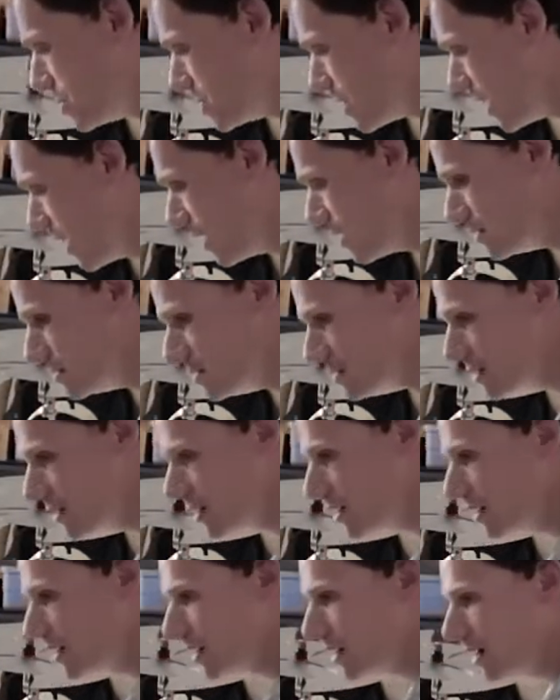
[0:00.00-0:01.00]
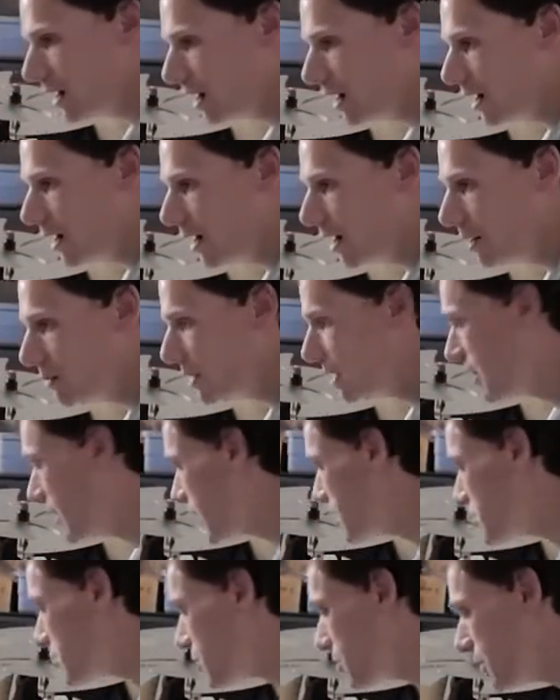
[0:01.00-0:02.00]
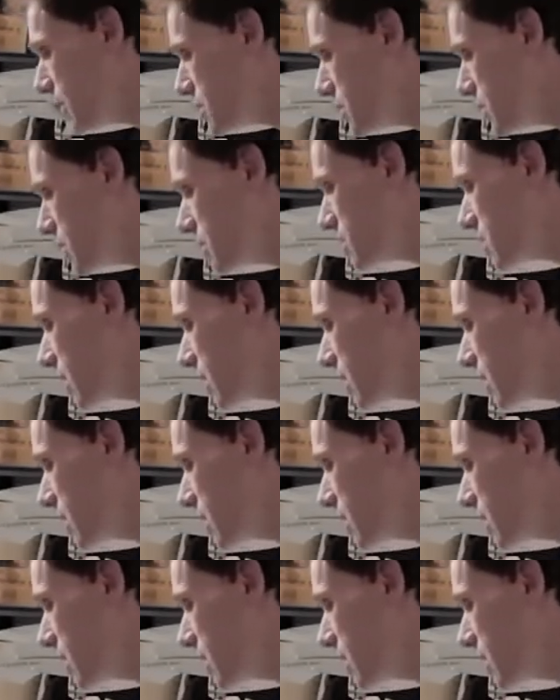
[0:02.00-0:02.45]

with sounds, and that's the great thing